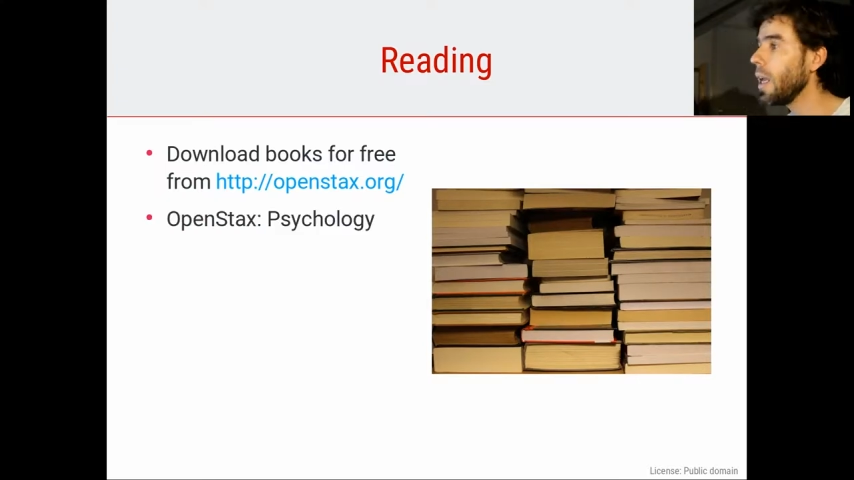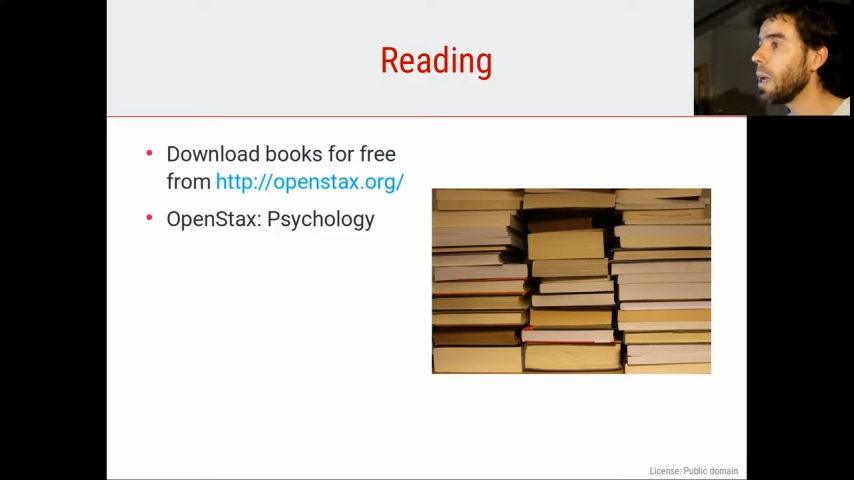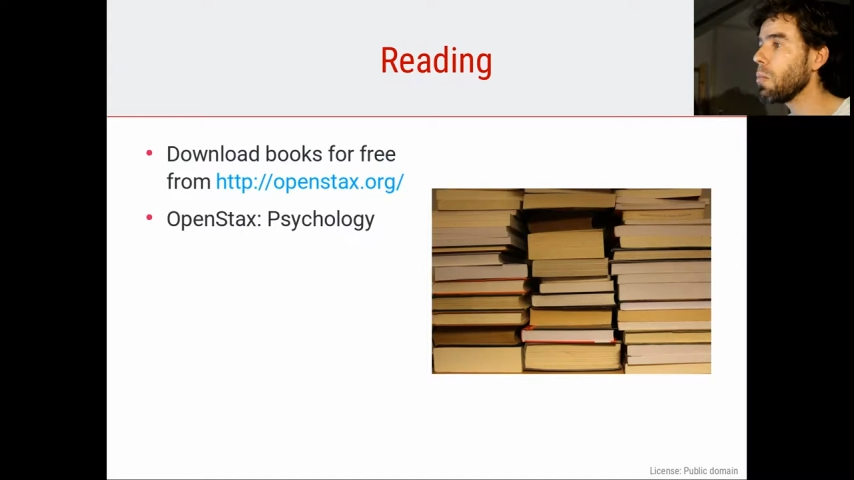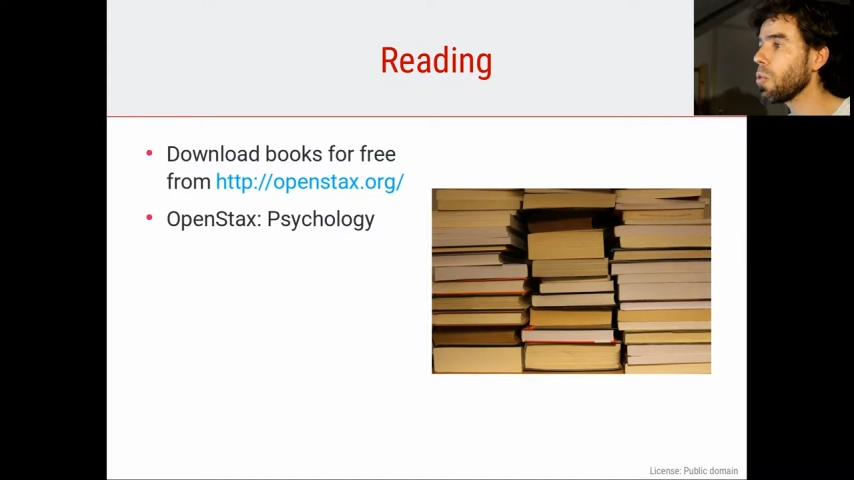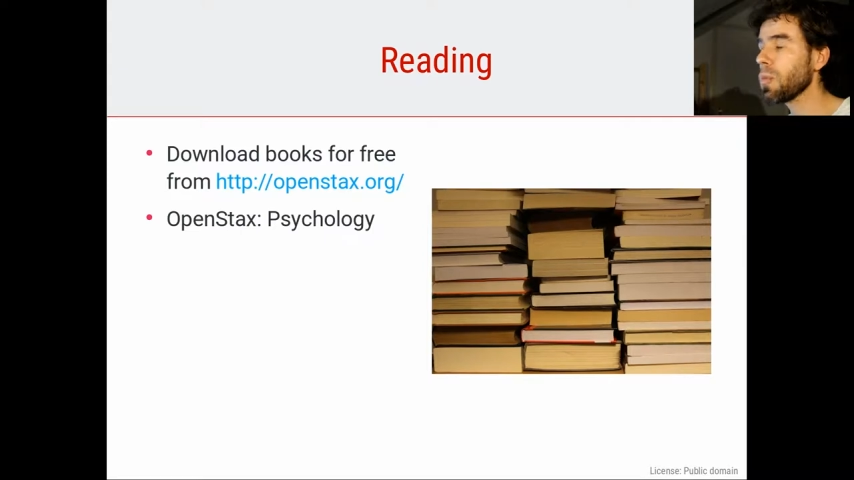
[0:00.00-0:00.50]

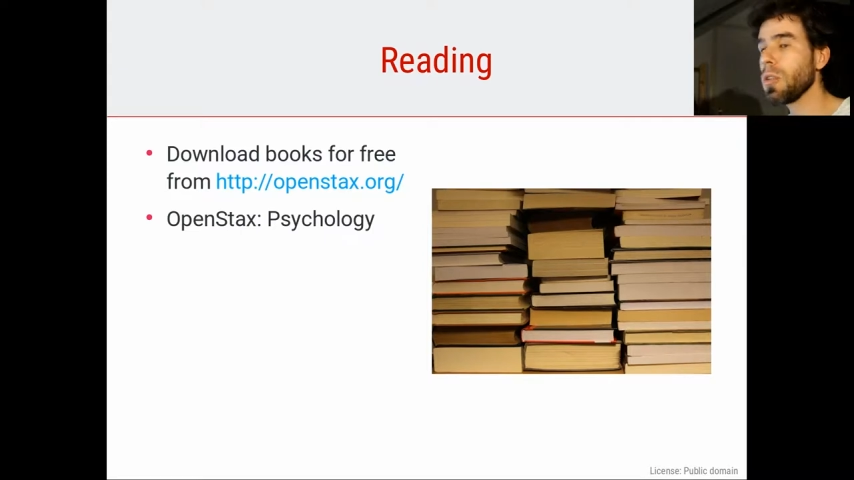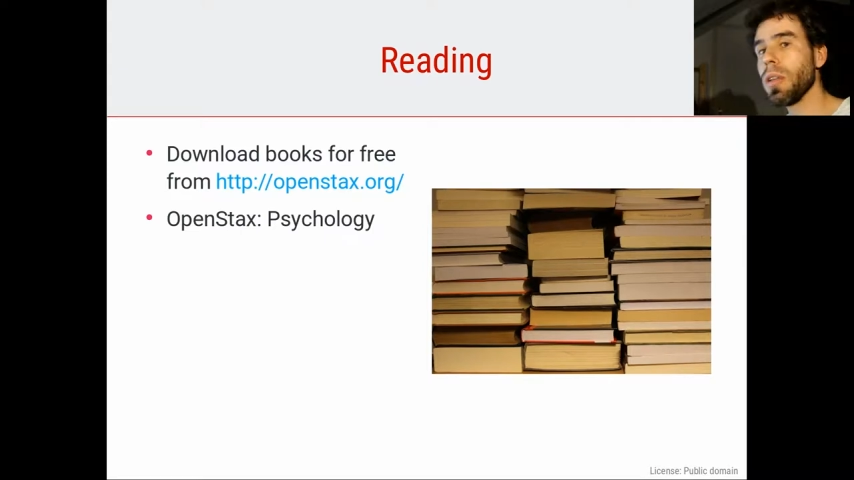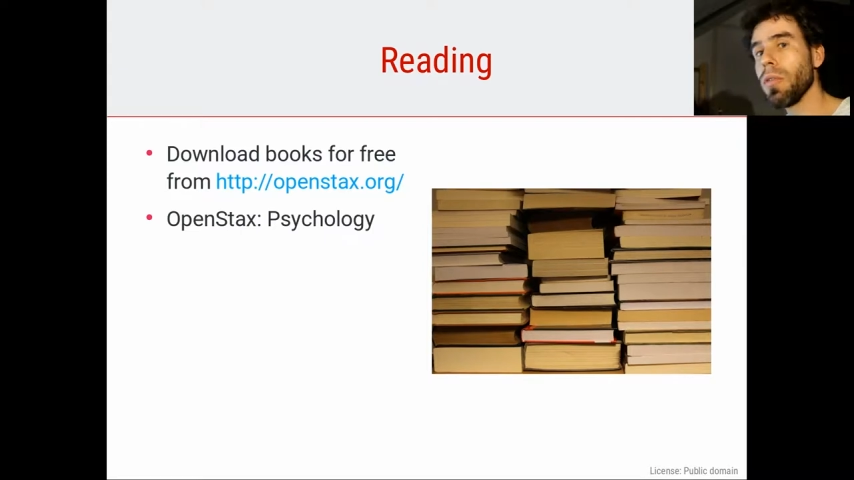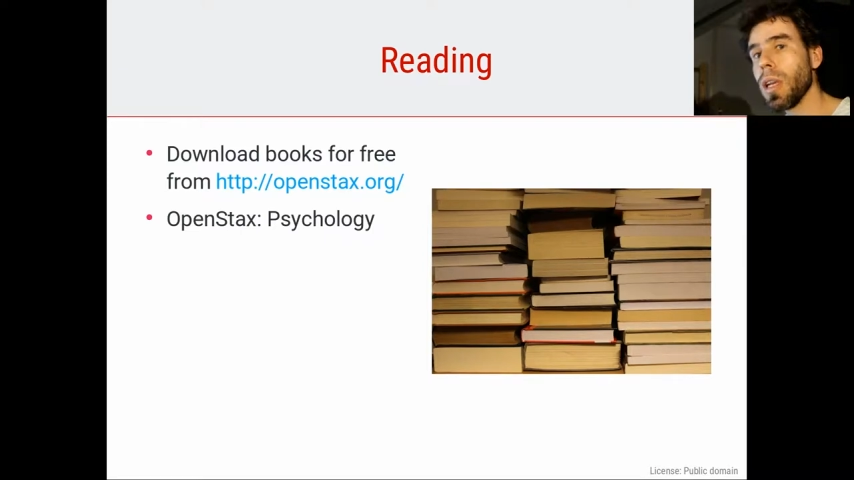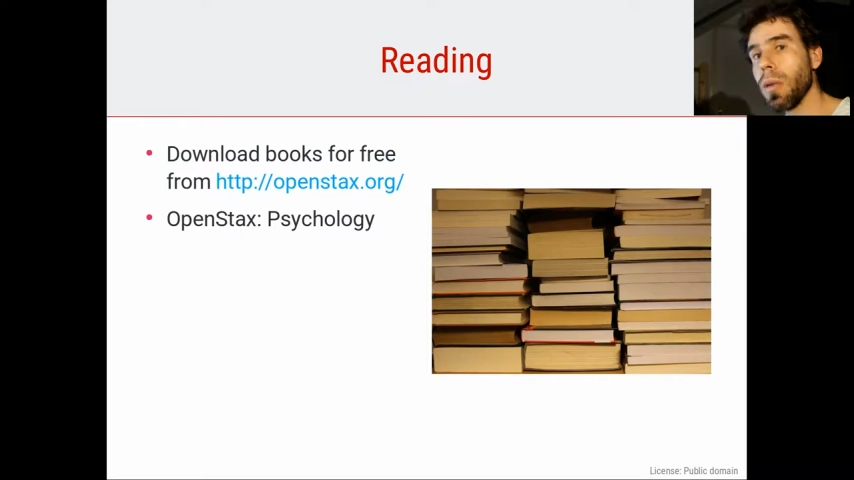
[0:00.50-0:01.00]
And more
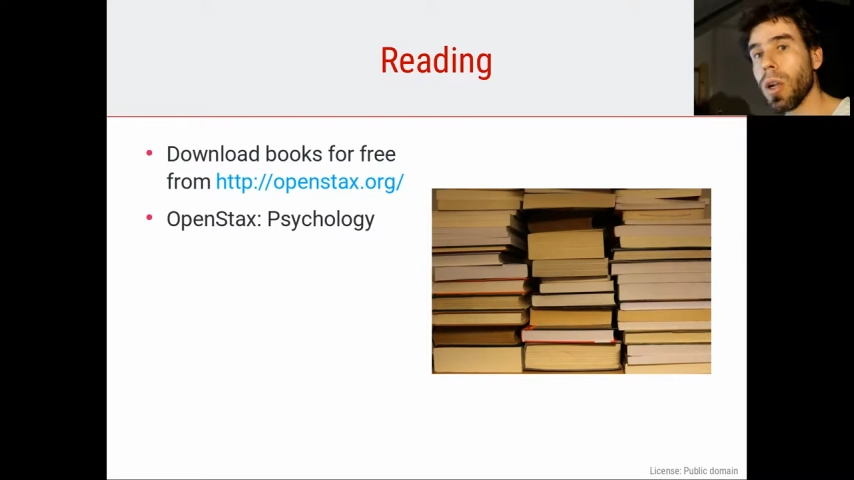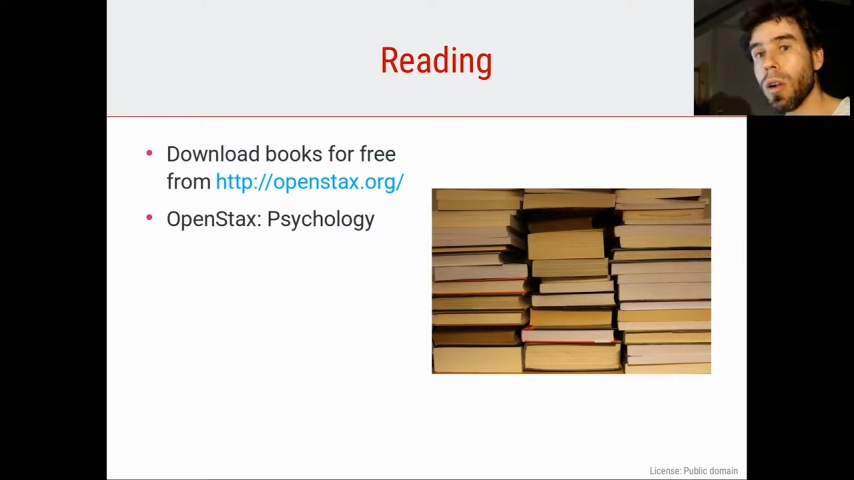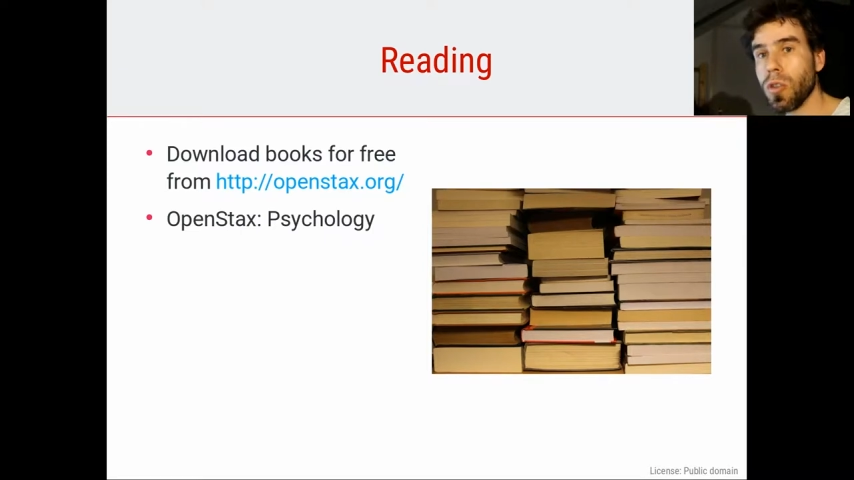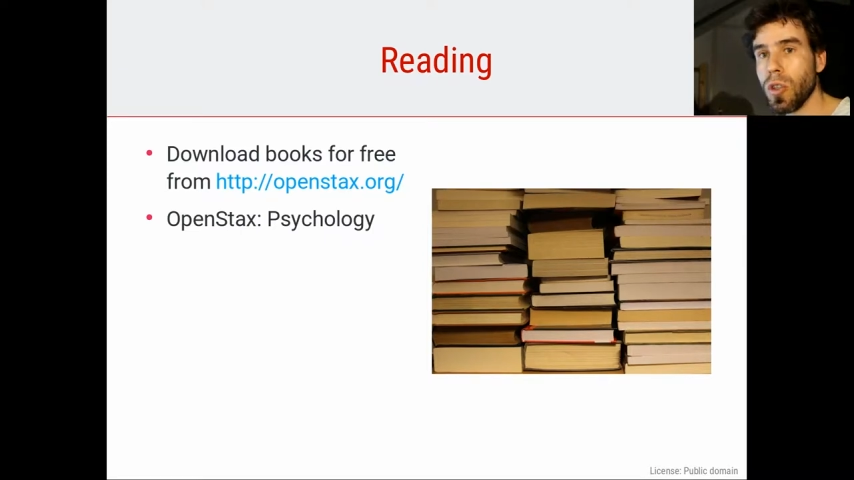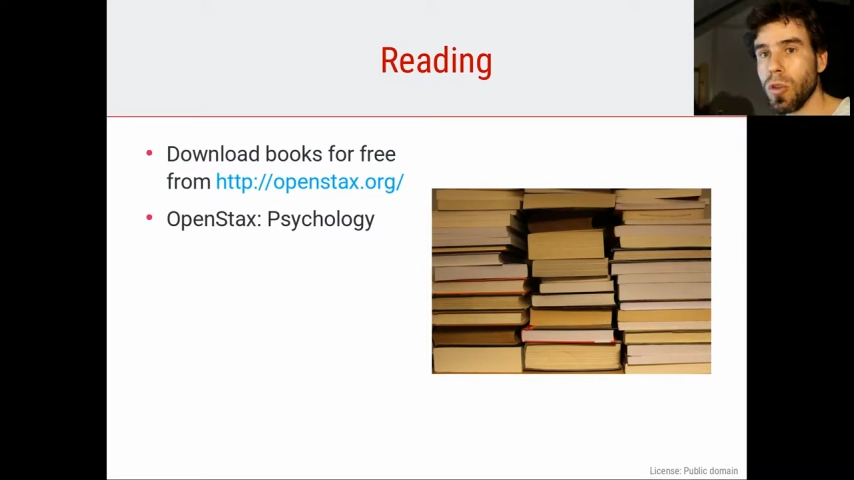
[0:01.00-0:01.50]
specifically, we're
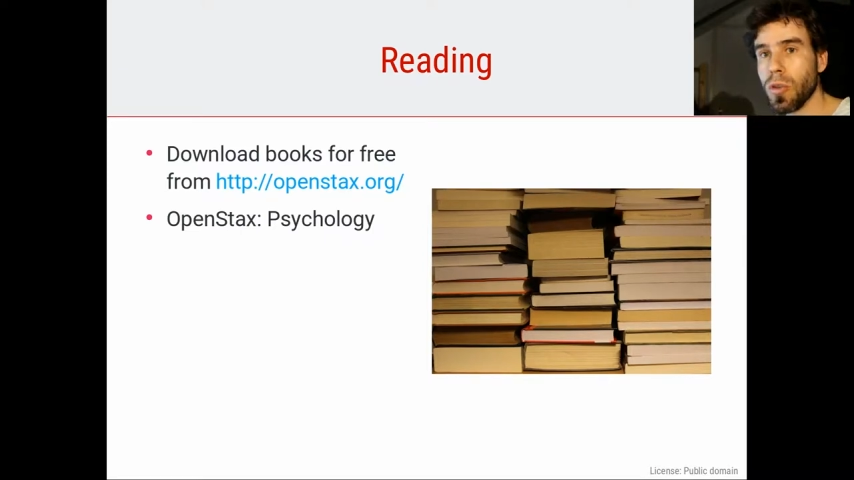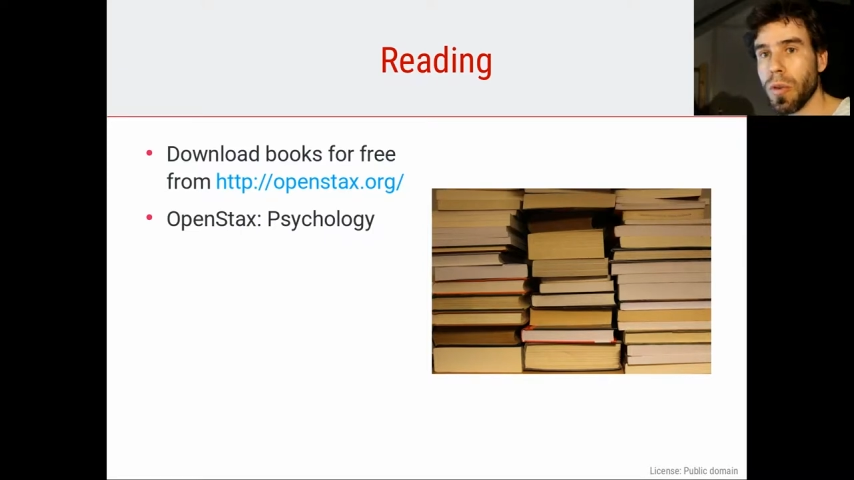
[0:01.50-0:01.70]
going to use